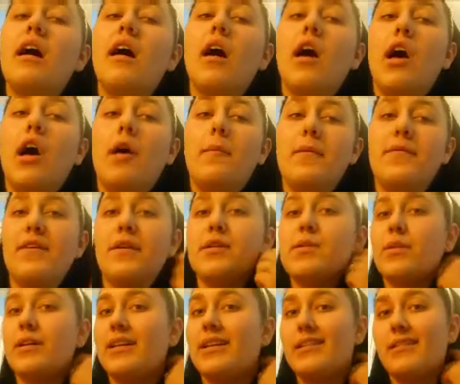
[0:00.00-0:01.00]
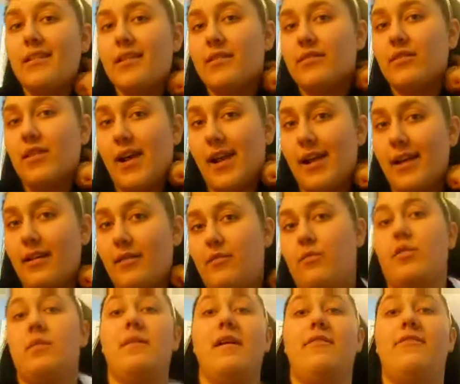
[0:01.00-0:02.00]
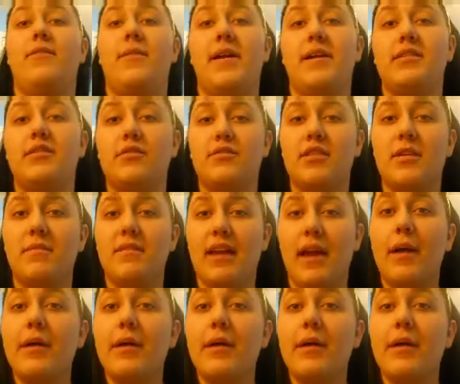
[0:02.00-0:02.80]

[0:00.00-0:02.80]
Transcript: If I was working on like one of my friends or something,